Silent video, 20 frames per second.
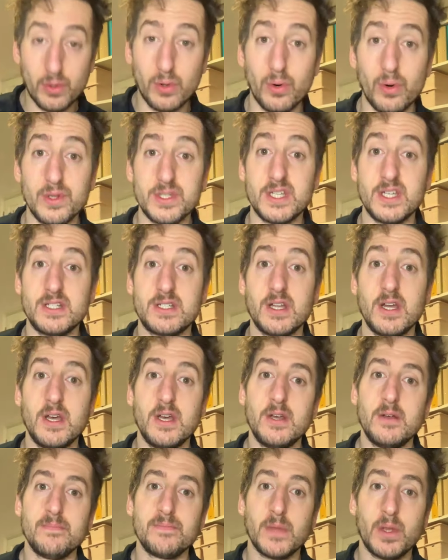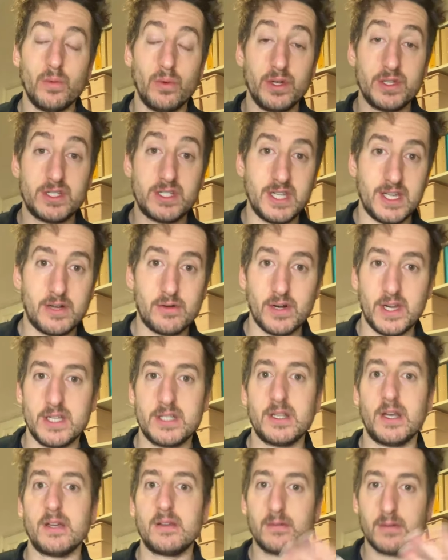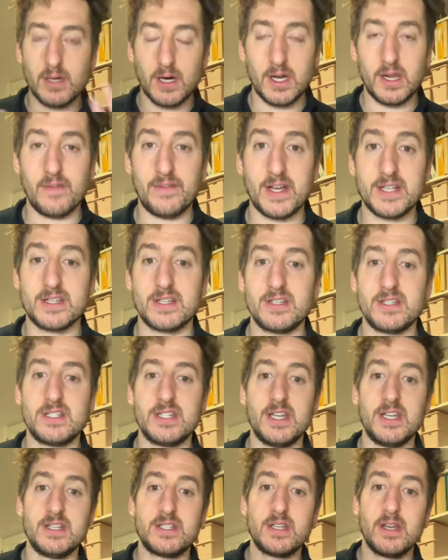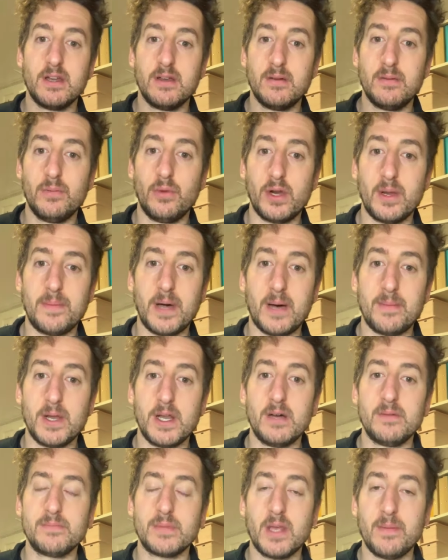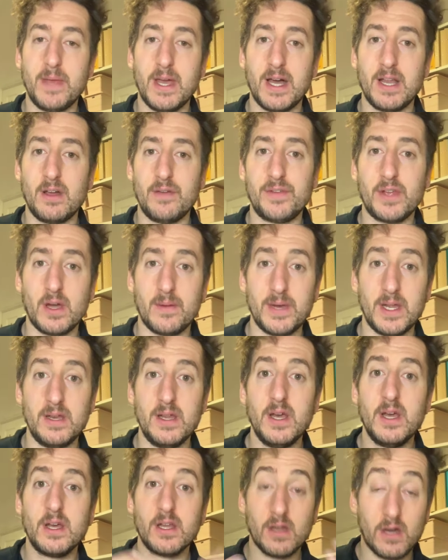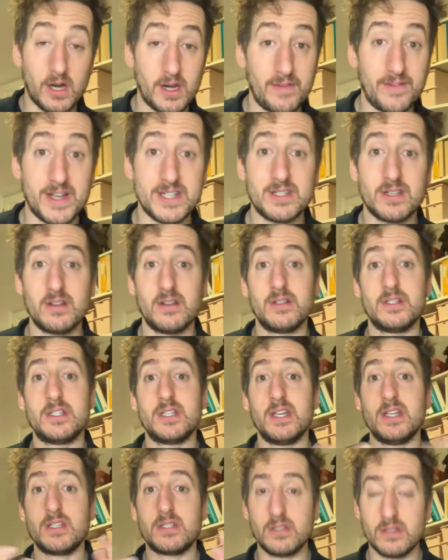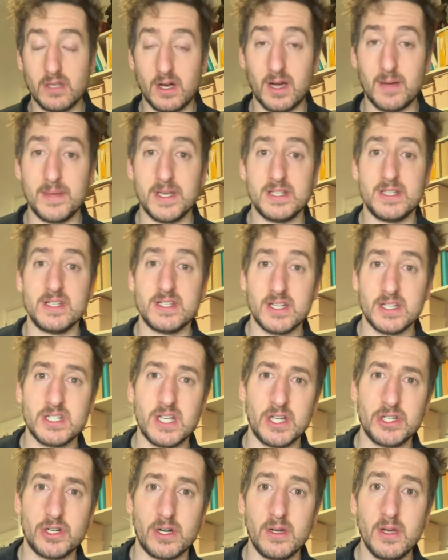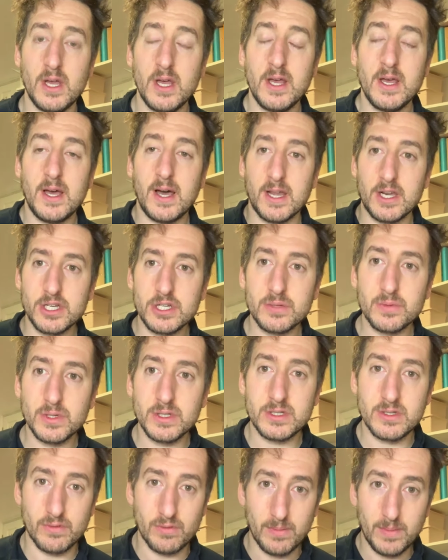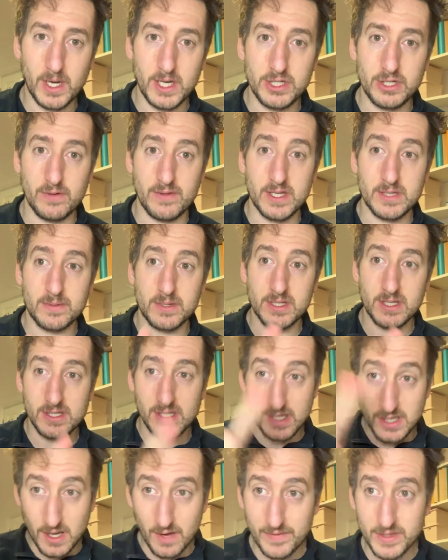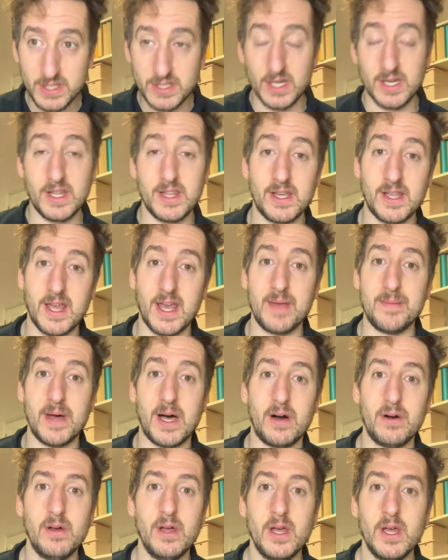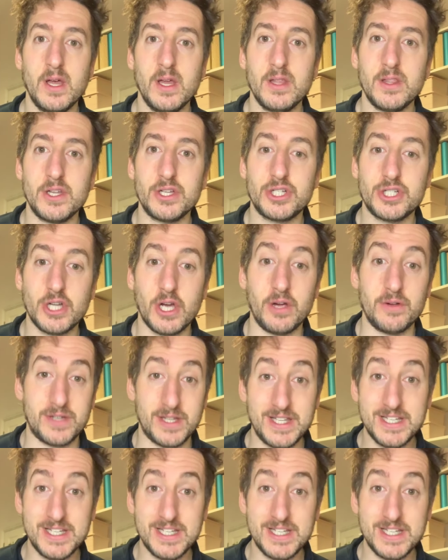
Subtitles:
causes was decreased, like cardiovascular disease. Morning, Pamela. Give me a hello if you're coming in. Cardiovascular disease, diabetes, etc. And I just wanted to remind you of this because there's another study that came out that showed, and